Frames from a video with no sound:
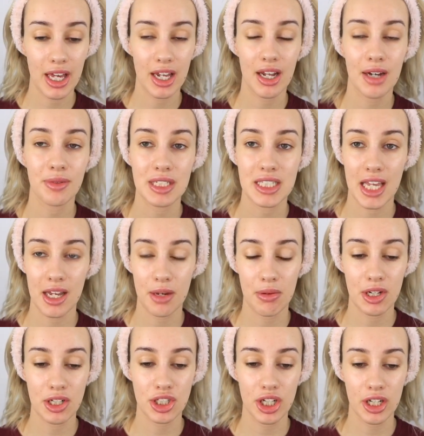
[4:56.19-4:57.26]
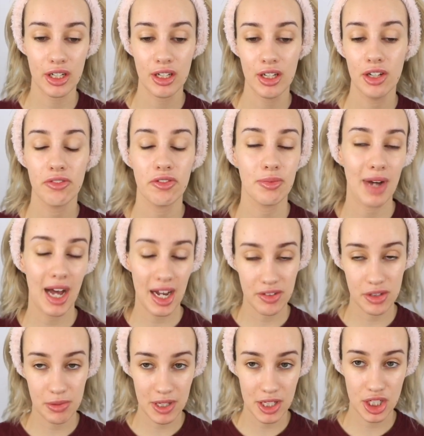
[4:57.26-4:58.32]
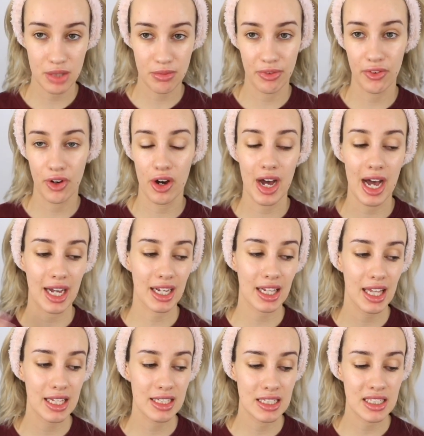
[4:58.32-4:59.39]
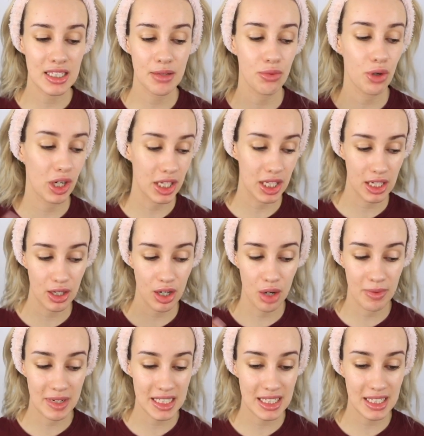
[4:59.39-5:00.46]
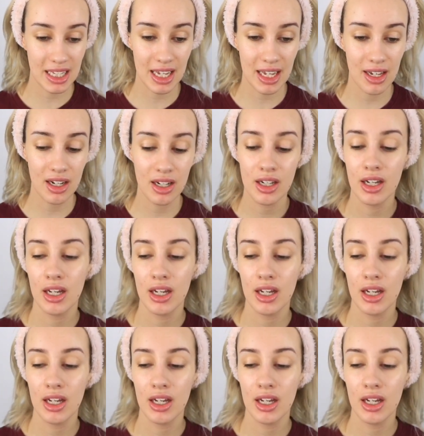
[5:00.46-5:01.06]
I'm going to take a picture for my after picture before I cleanse and put anything on my skin.